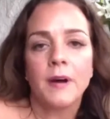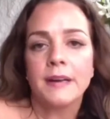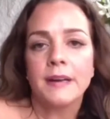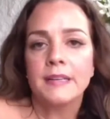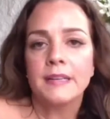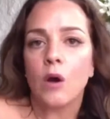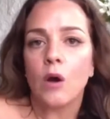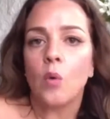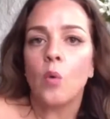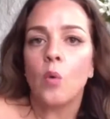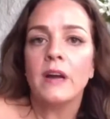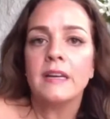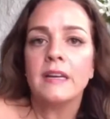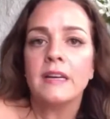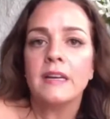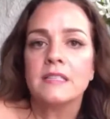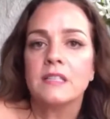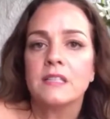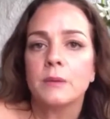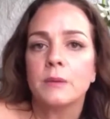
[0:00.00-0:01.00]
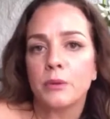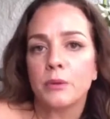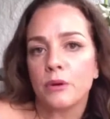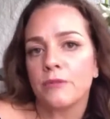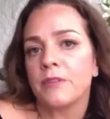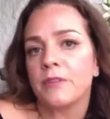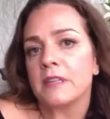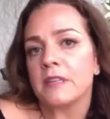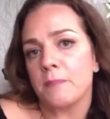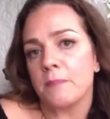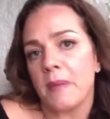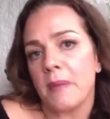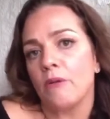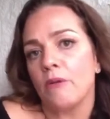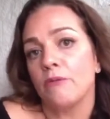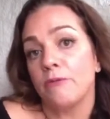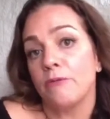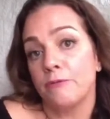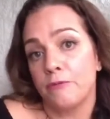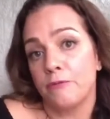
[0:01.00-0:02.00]
find out what is the perfect
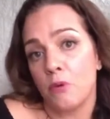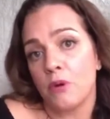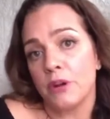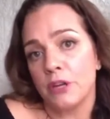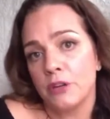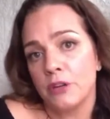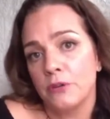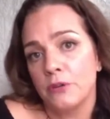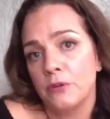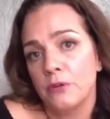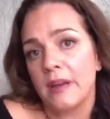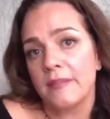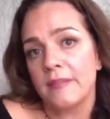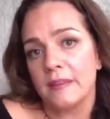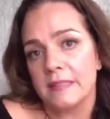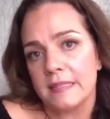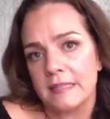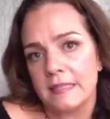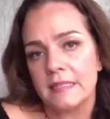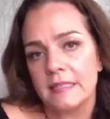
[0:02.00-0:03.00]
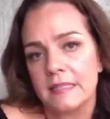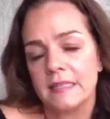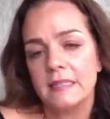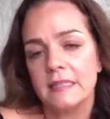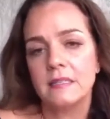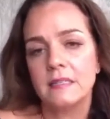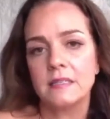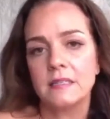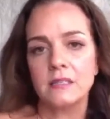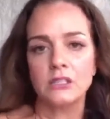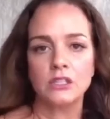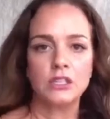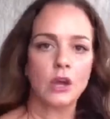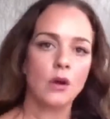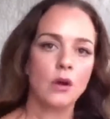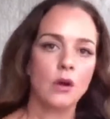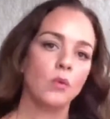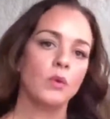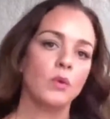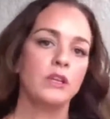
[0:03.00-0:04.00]
amount for you in the distance.
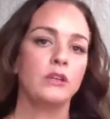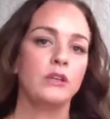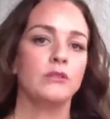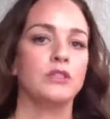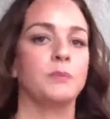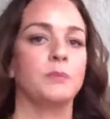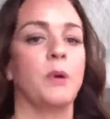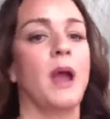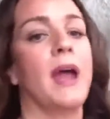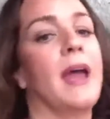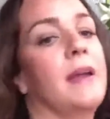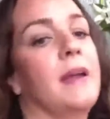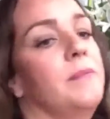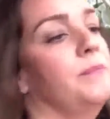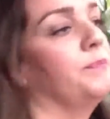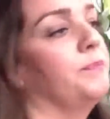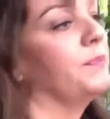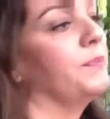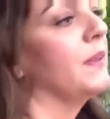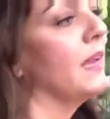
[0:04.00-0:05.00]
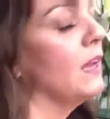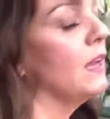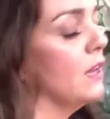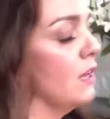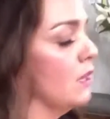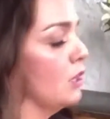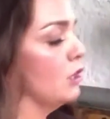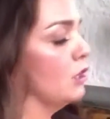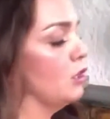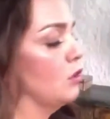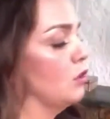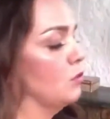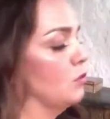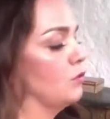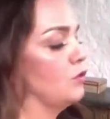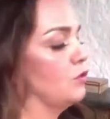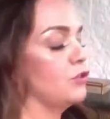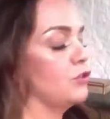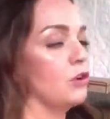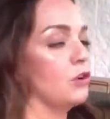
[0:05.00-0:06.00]
So when you spray, you
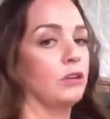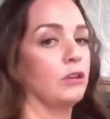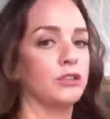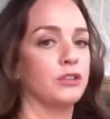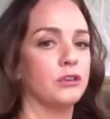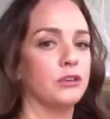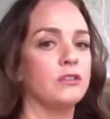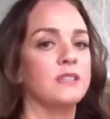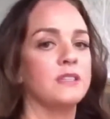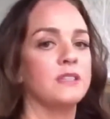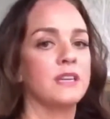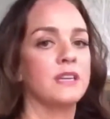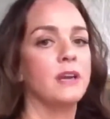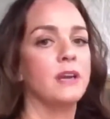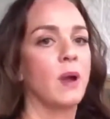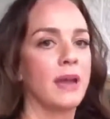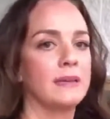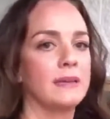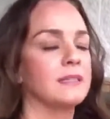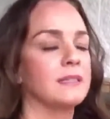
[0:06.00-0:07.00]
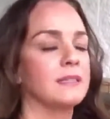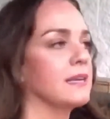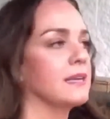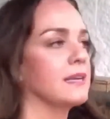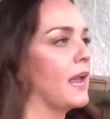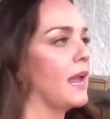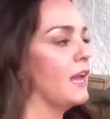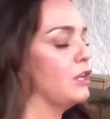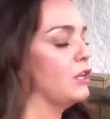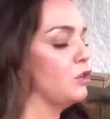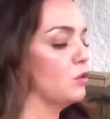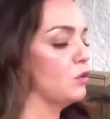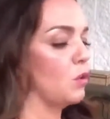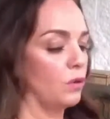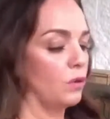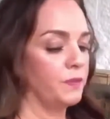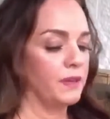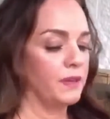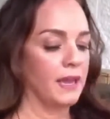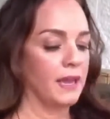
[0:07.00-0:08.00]
turn sideways and you
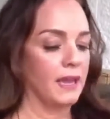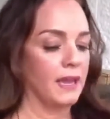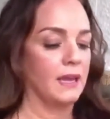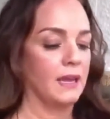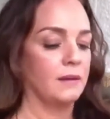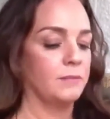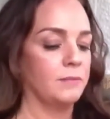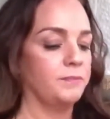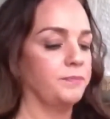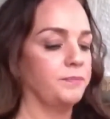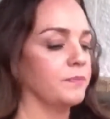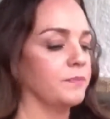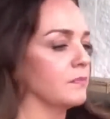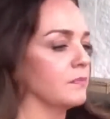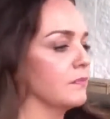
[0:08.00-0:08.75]
hold the can